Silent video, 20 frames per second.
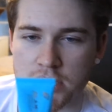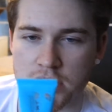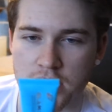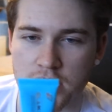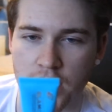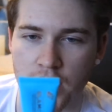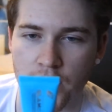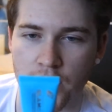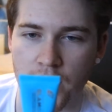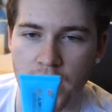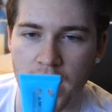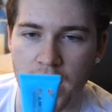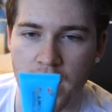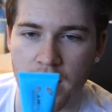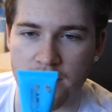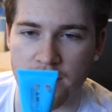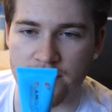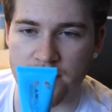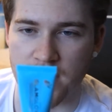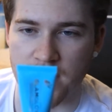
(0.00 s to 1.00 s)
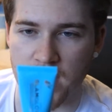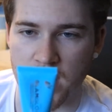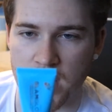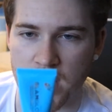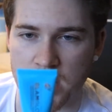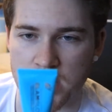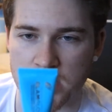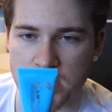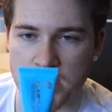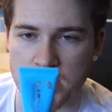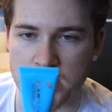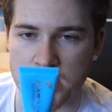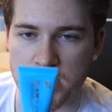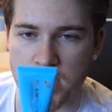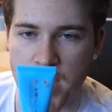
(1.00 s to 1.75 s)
so I love that.